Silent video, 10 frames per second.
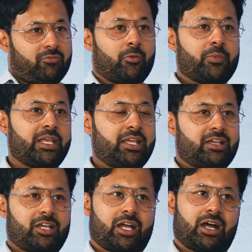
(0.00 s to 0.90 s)
For me,
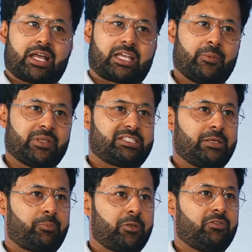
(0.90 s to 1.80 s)
I keep it
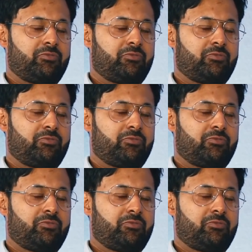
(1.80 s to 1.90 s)
simple.